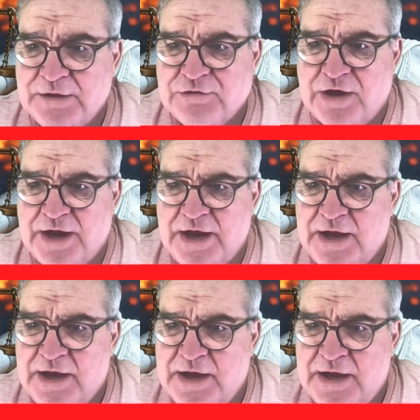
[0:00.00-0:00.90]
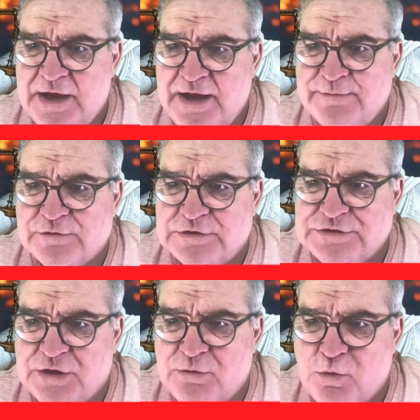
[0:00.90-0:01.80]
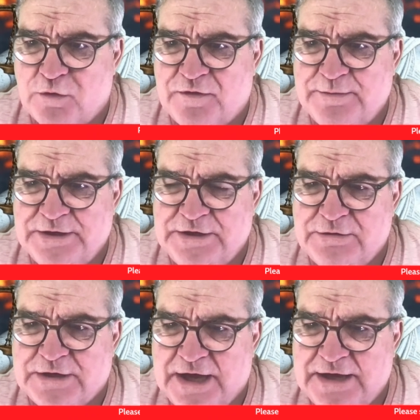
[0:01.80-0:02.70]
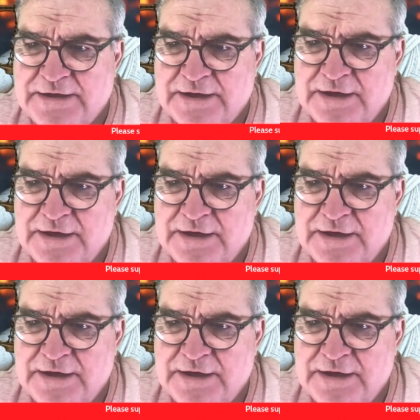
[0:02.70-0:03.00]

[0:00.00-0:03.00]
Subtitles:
Immigrants don't want them in the UK.